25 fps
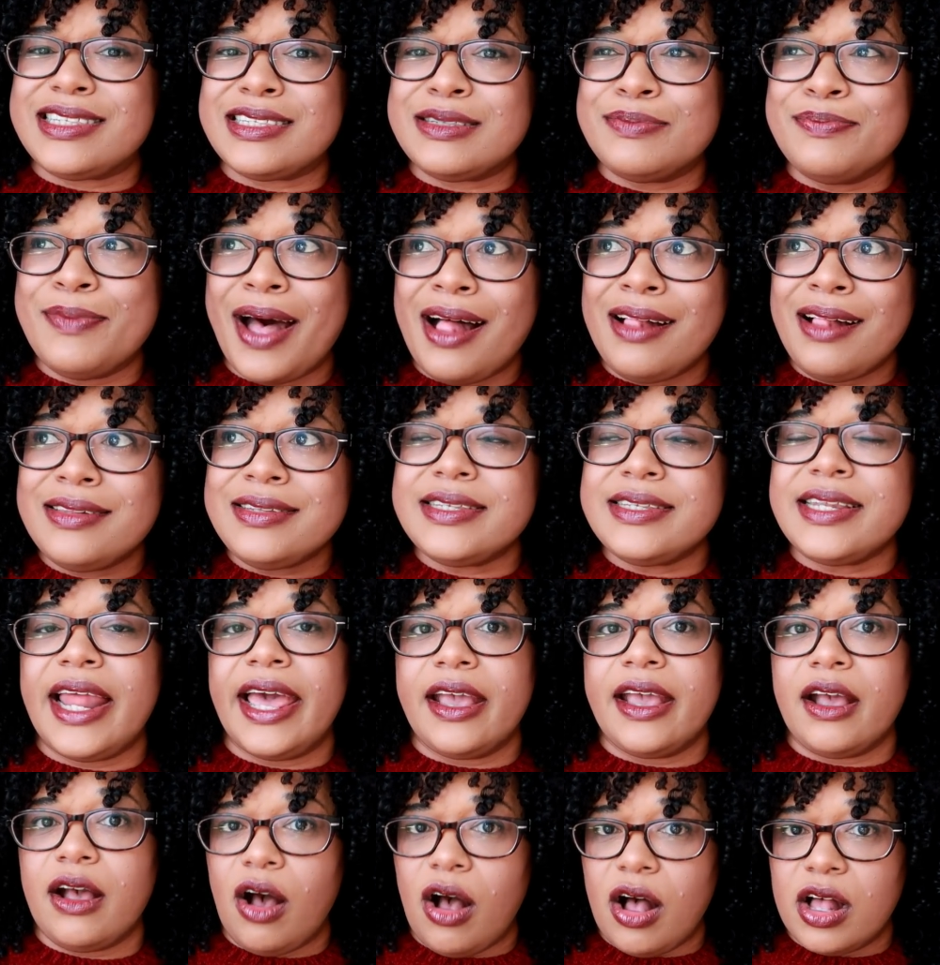smells
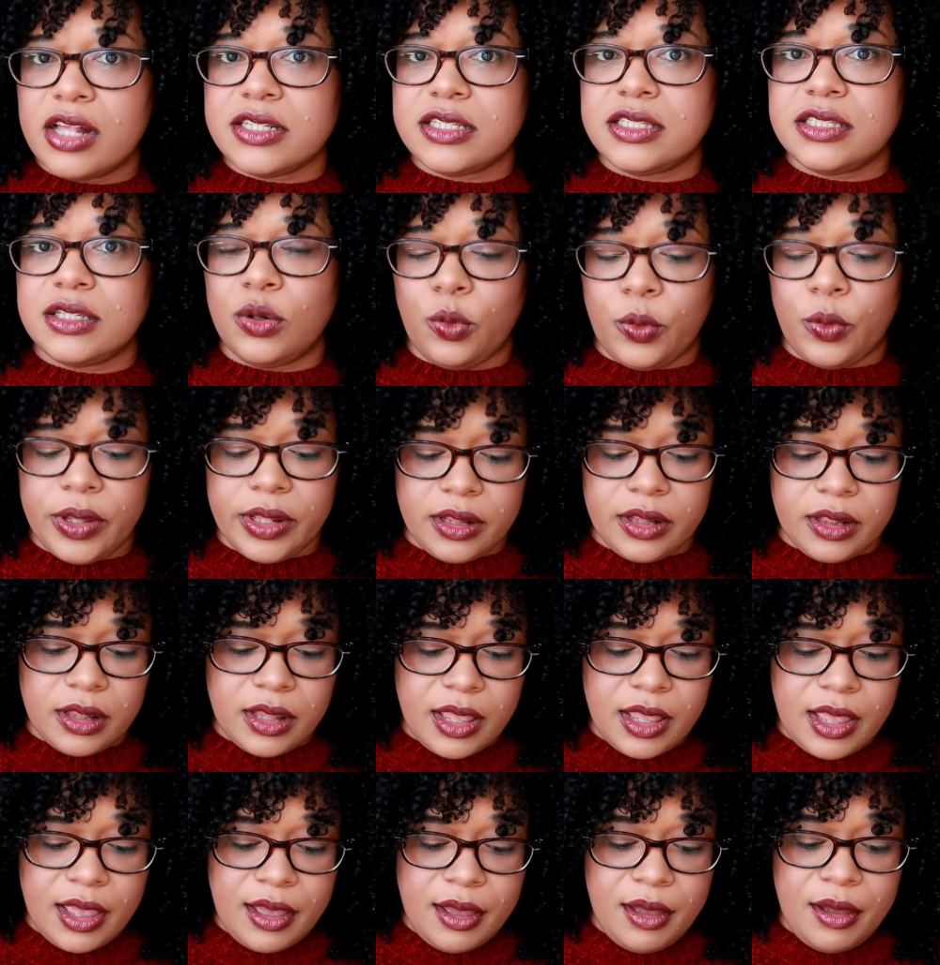like castor
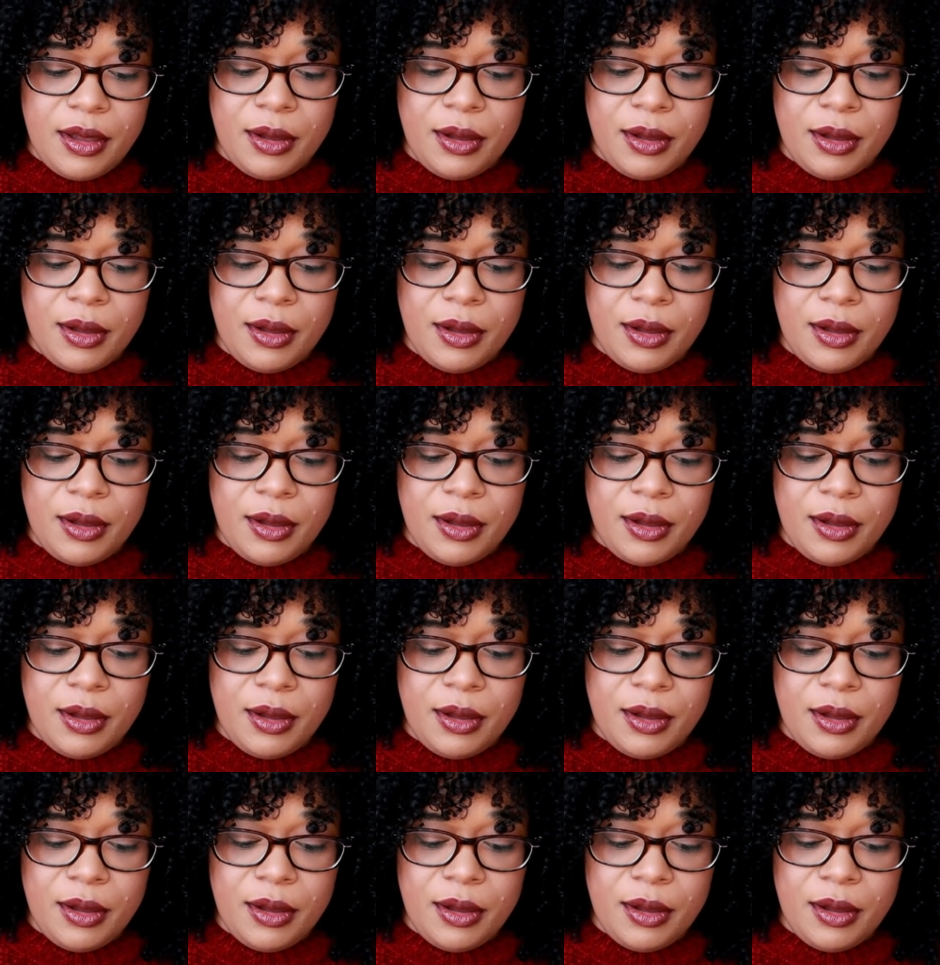oil,